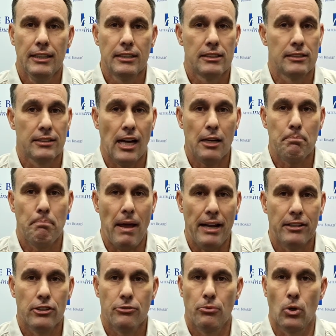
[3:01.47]
Design
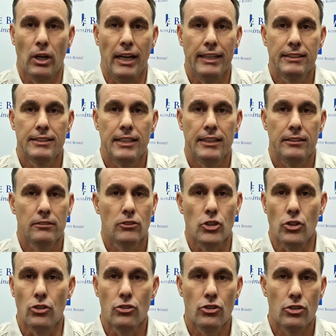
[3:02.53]
banners for LinkedIn,
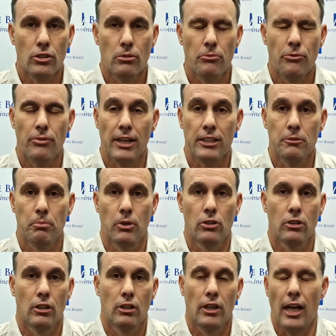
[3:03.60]
YouTube,
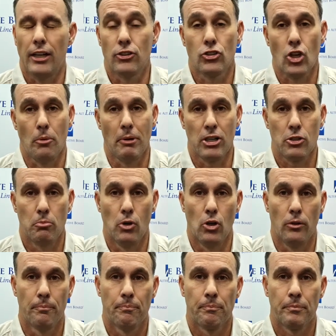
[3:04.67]
Facebook, and so much more.